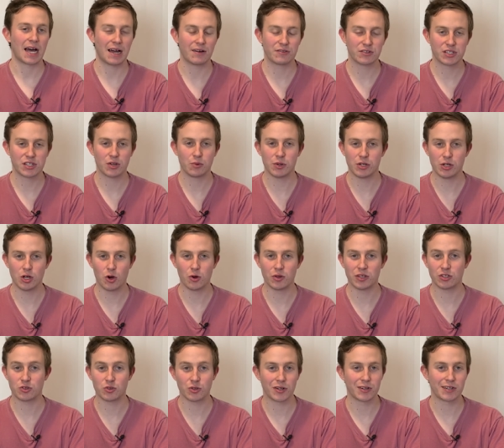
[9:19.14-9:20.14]
Obviously, we
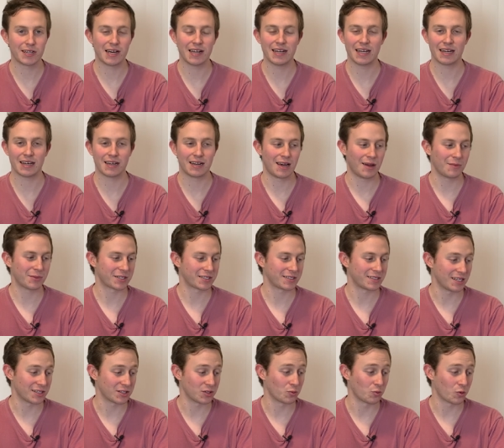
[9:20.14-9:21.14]
know that trickle-down economics
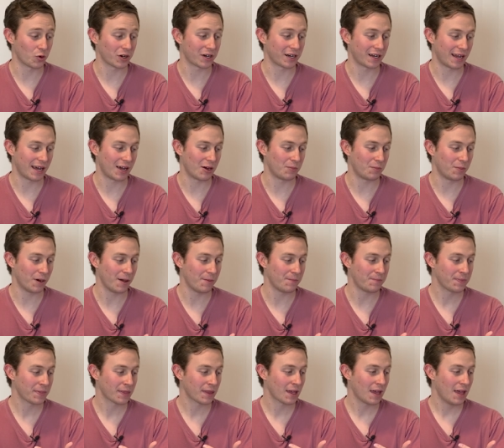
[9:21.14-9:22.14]
doesn't work now,
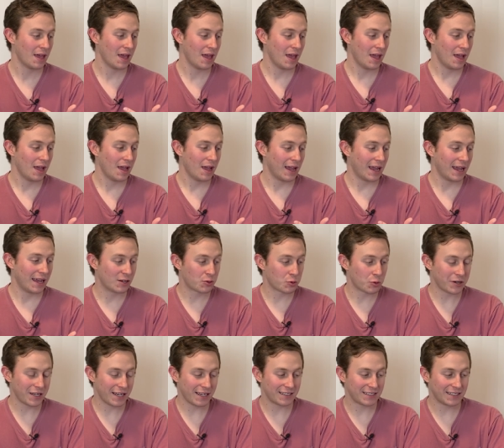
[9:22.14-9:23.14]
but in
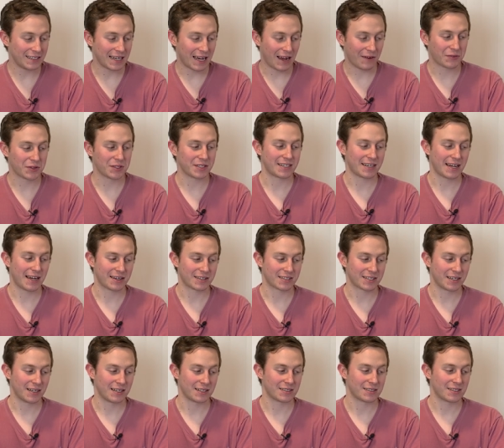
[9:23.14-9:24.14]
twenty eighteen, after the
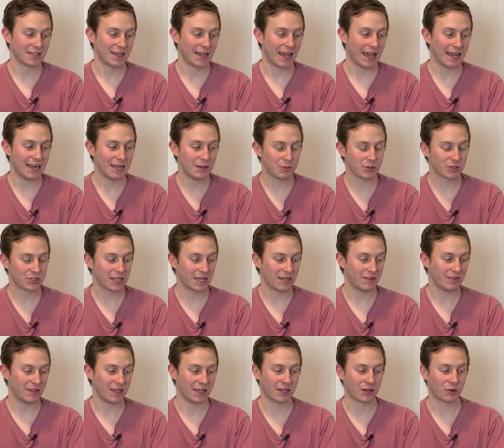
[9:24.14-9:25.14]
tax cuts, eighty
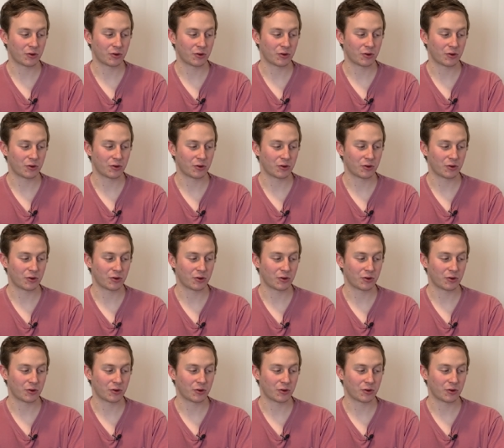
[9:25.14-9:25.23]
percent of the